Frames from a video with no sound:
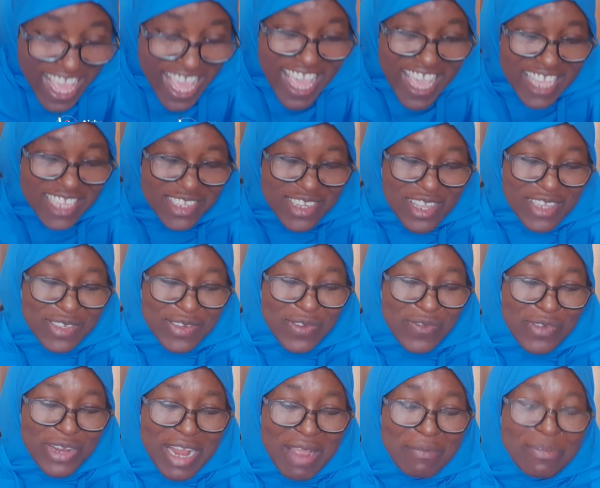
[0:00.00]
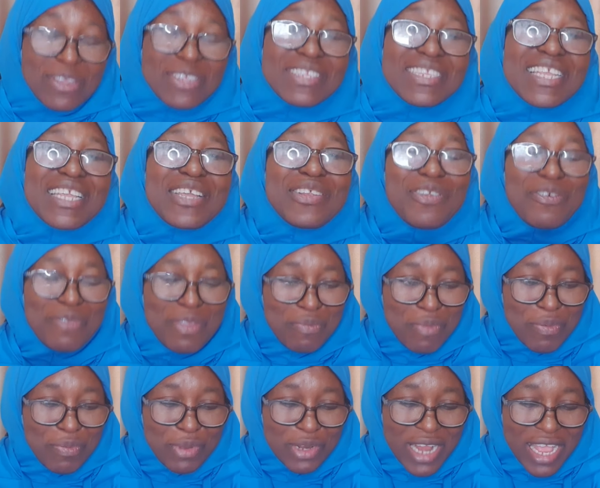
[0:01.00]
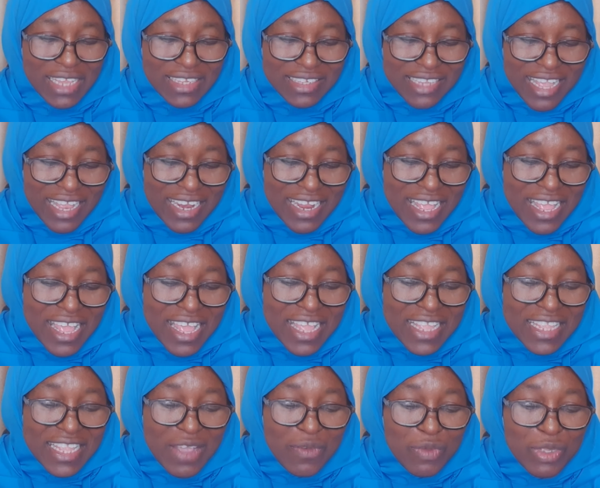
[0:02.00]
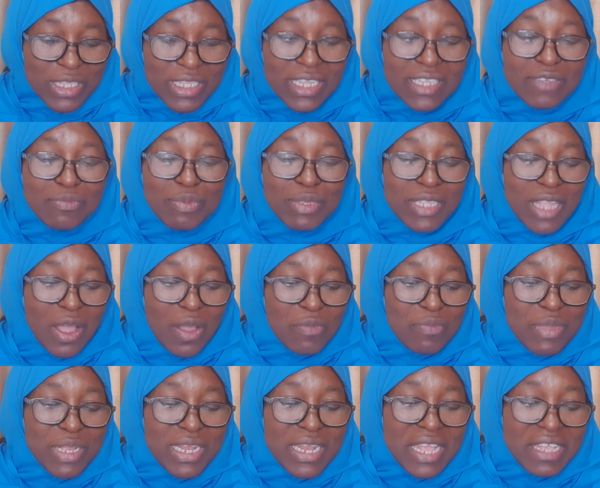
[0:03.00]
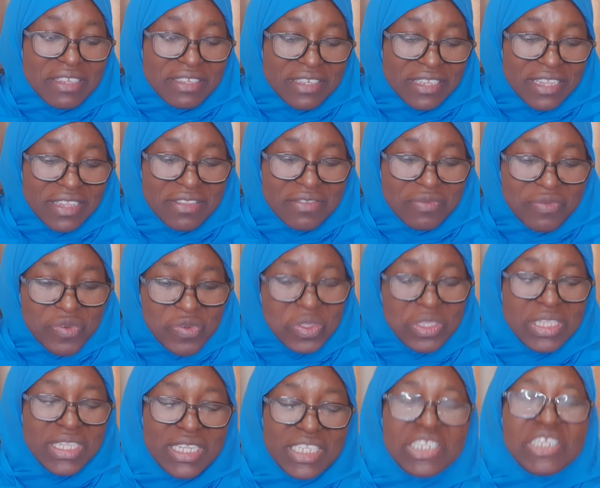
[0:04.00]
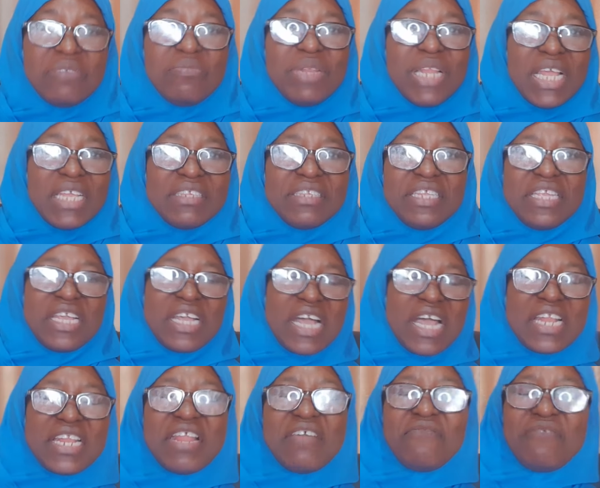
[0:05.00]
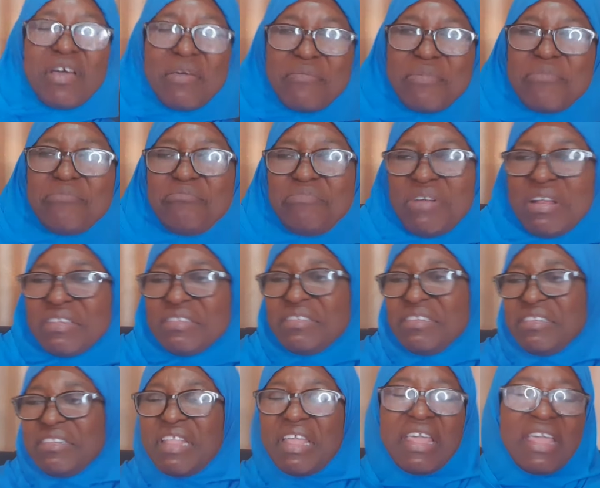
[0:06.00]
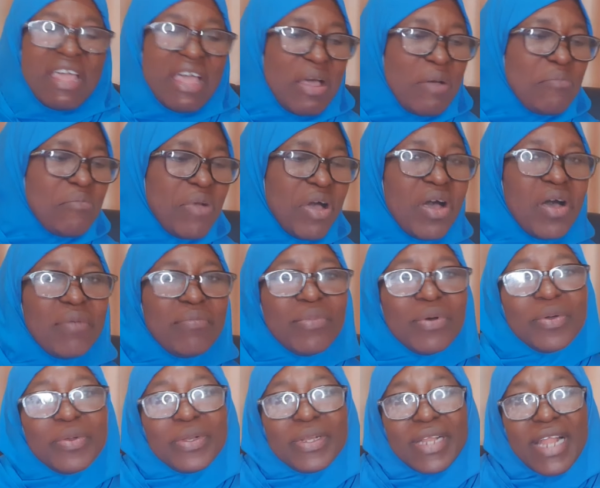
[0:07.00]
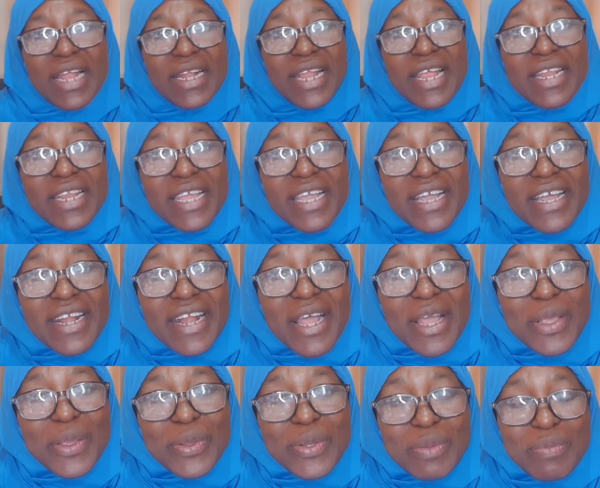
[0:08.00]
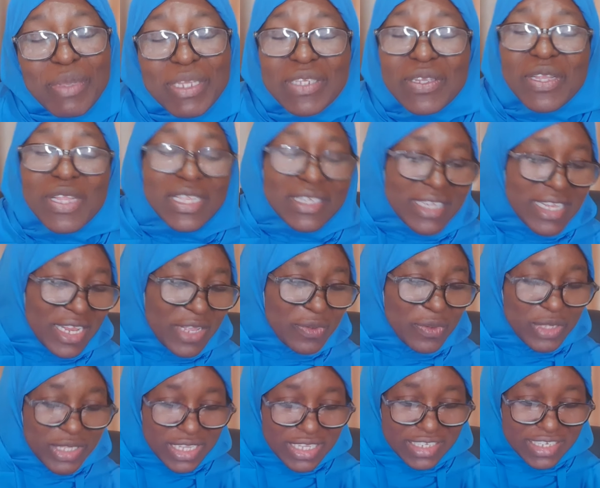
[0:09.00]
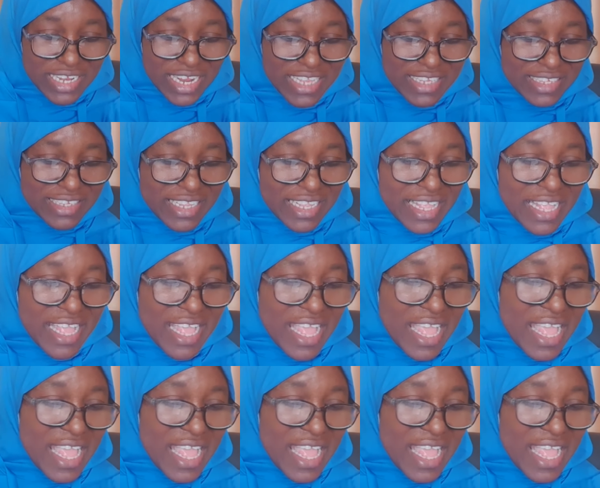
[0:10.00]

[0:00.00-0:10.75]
It's just open. I'm just thinking of the people that said they will teach Peter Obi lesson. We teach him lesson. He can never be president. And then they cry. The person, they say they will teach lesson.